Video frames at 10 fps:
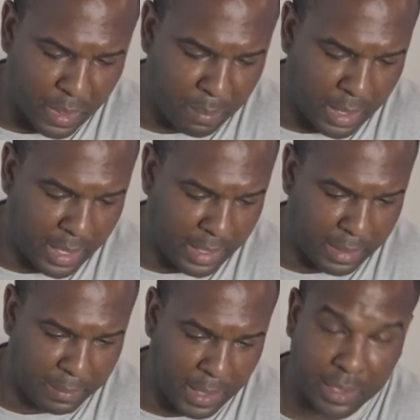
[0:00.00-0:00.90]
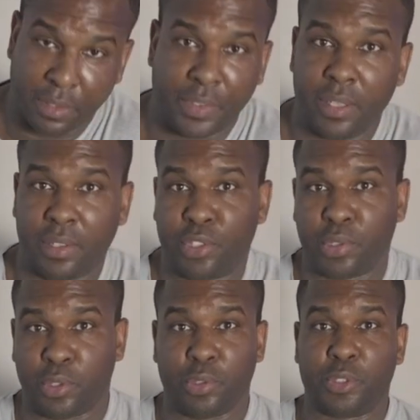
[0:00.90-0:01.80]
I lived in this
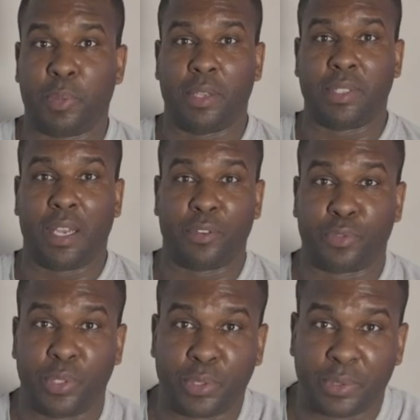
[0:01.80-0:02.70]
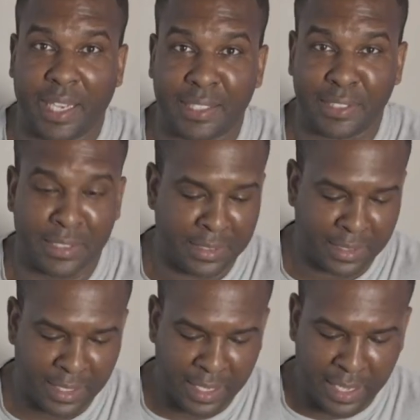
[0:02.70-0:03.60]
little small town of Riesel, Texas,
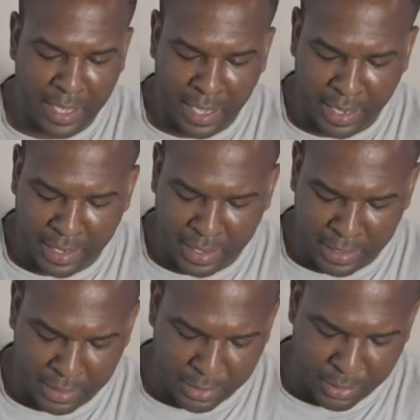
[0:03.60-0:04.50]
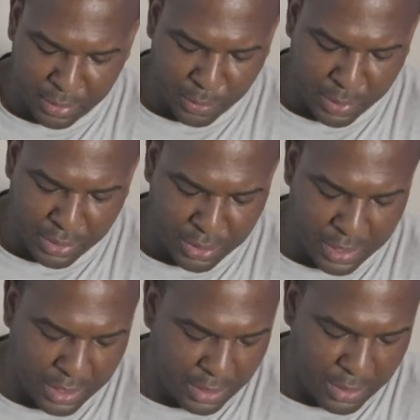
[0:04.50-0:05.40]
and we just
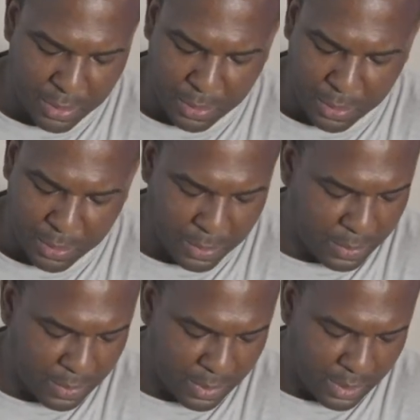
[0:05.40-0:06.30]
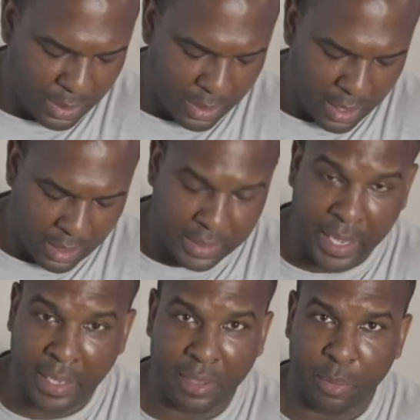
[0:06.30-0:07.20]
took it to our
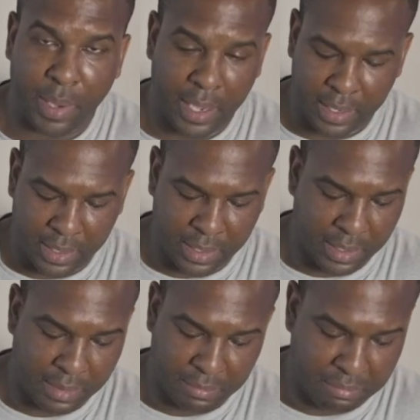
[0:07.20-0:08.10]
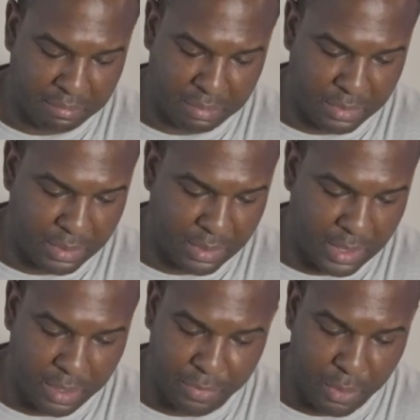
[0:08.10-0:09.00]
tank in the back and
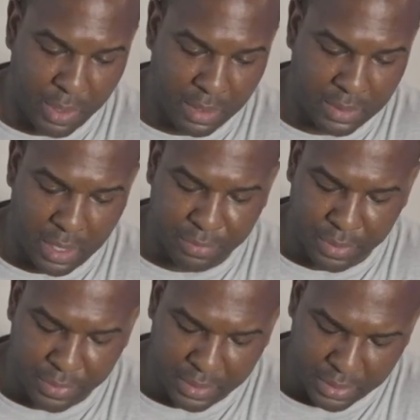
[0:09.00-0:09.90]
shot a few rounds off of it.